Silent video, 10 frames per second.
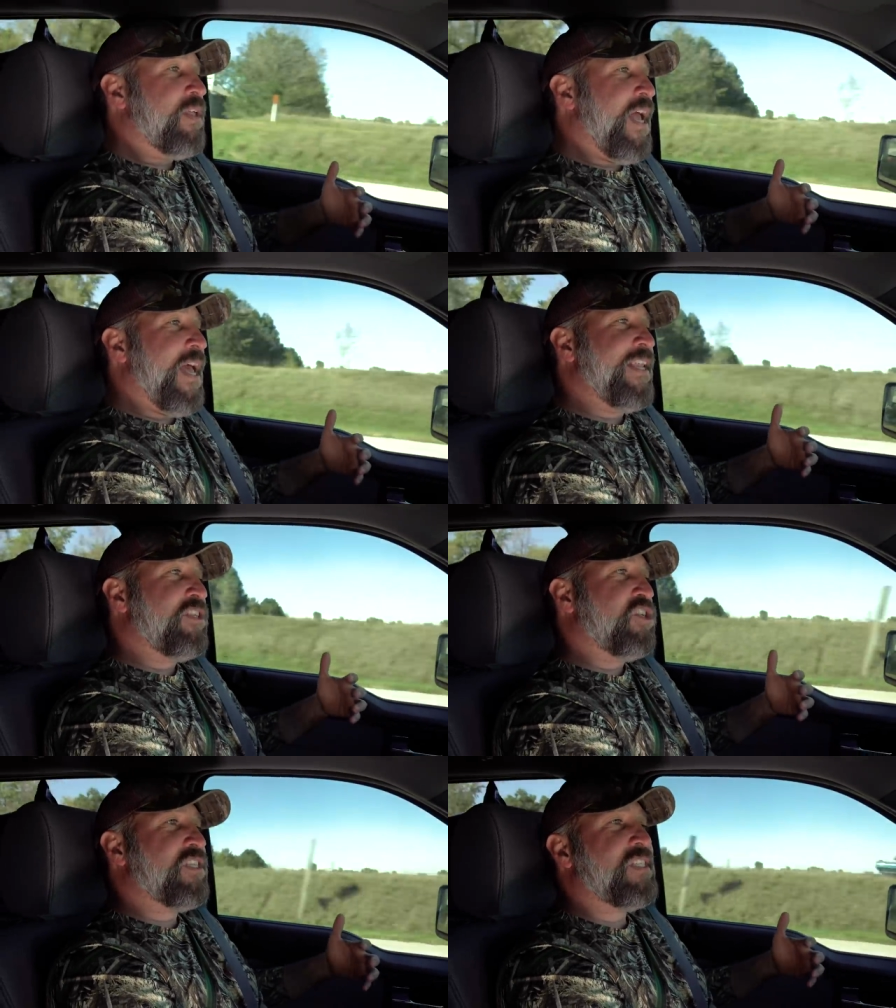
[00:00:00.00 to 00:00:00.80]
and it
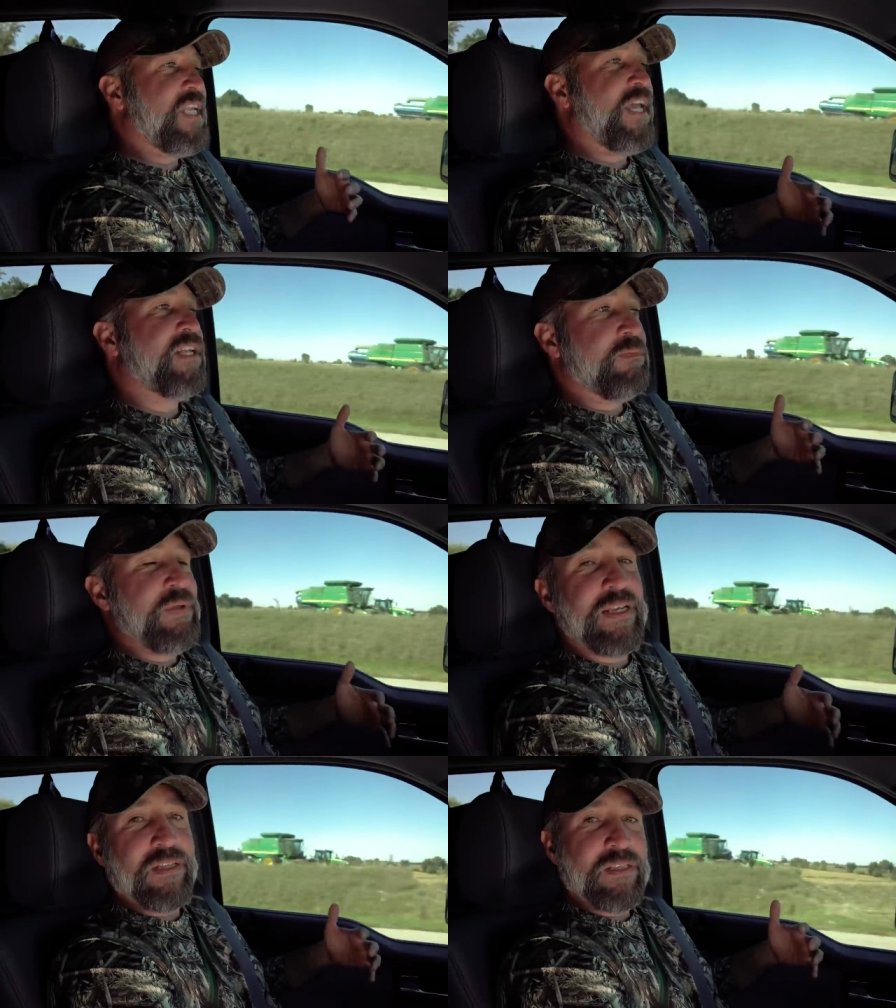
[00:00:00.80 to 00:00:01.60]
just takes
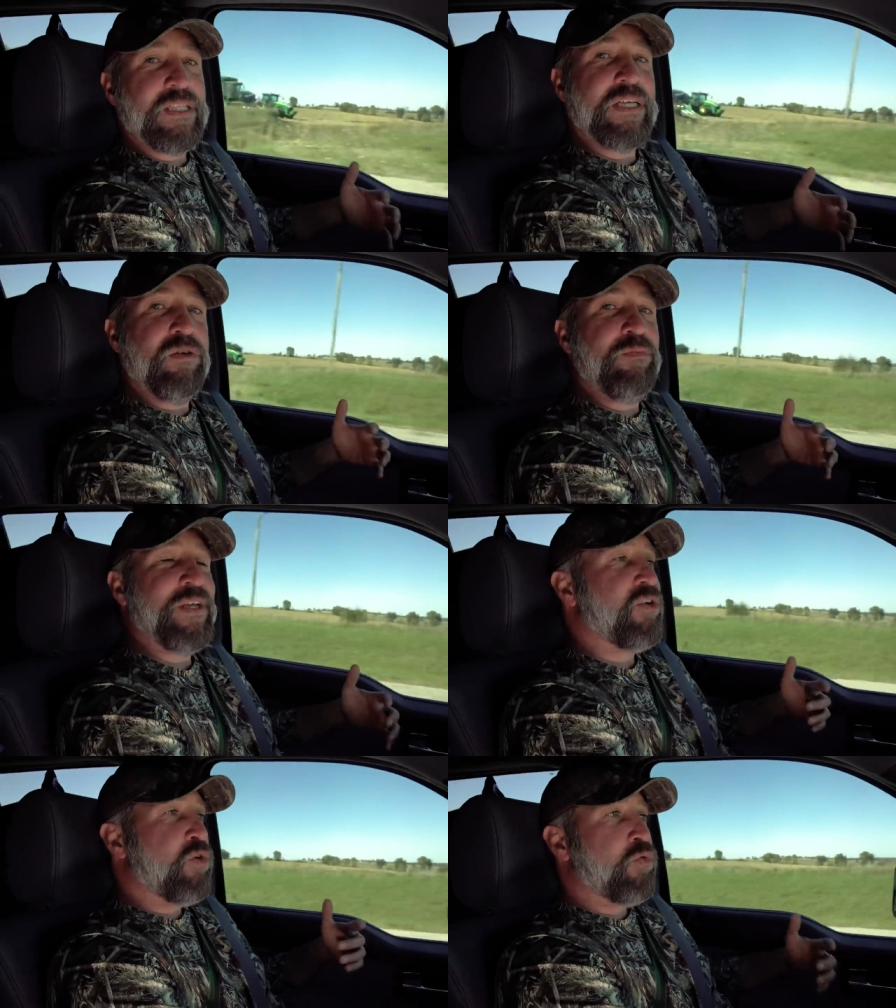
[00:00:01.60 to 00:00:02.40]
being a little
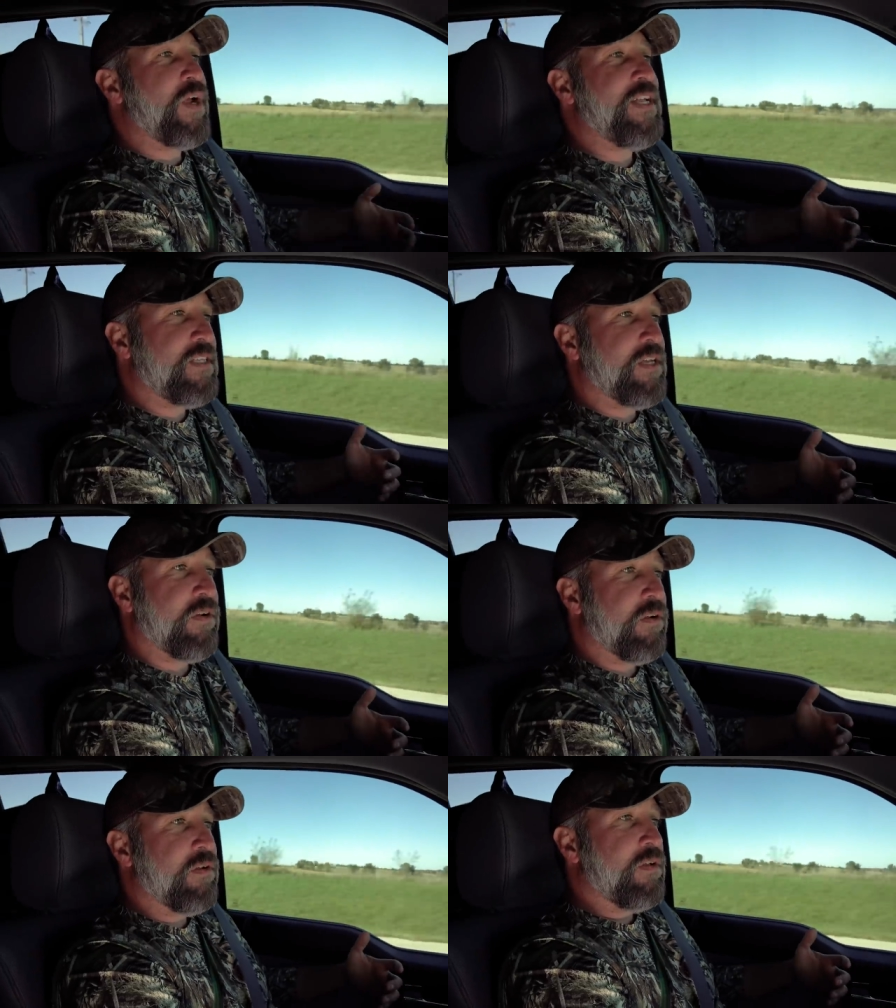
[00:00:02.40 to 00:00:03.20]
bit
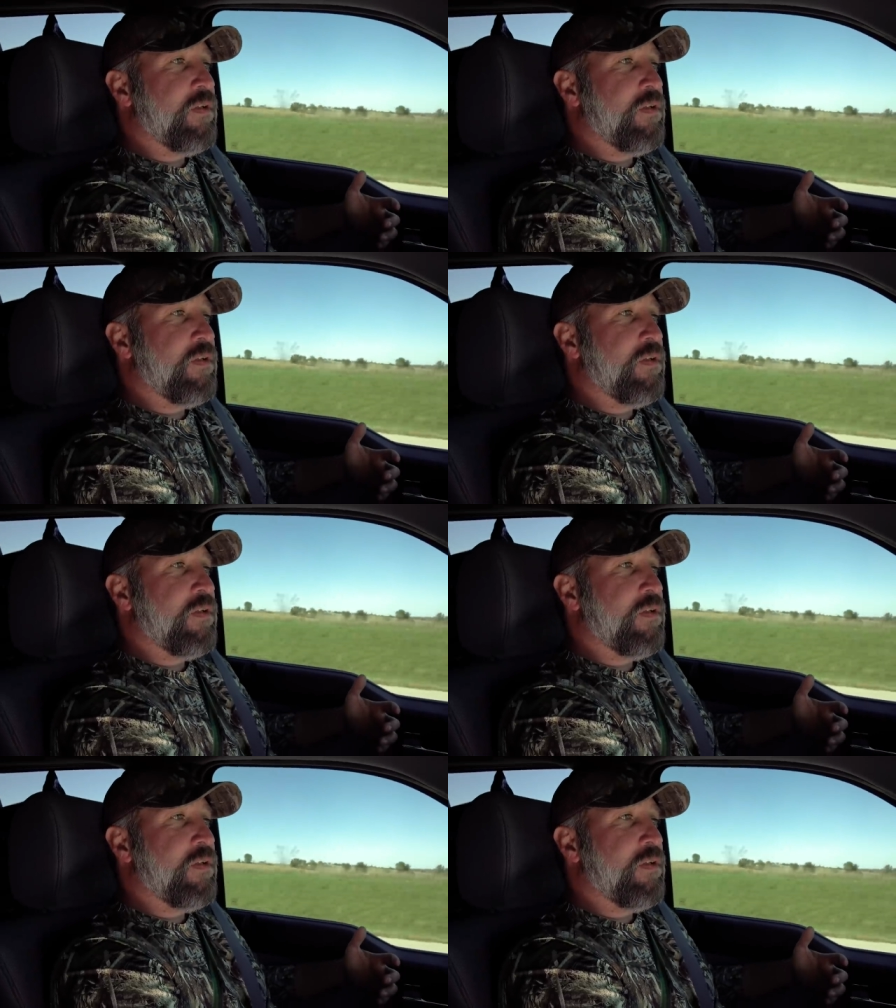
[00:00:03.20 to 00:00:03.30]
crazier